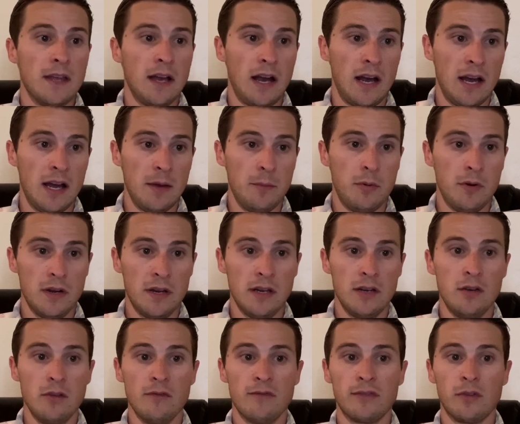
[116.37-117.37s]
I put
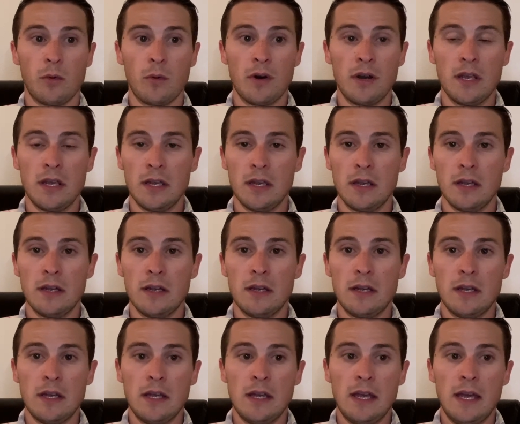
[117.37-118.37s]
in new flooring
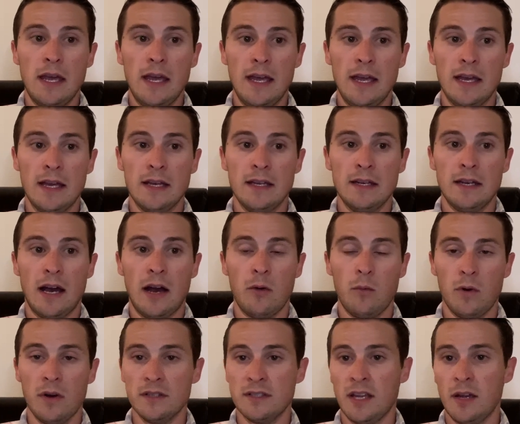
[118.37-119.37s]
and I
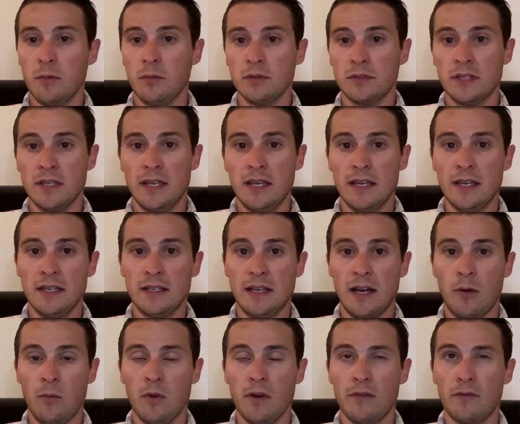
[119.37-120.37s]
was able to get,
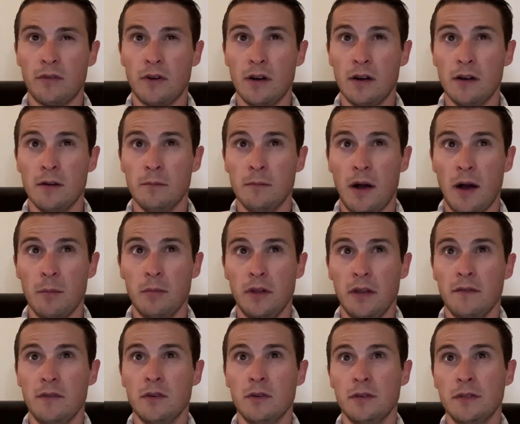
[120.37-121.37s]
I went from, I believe it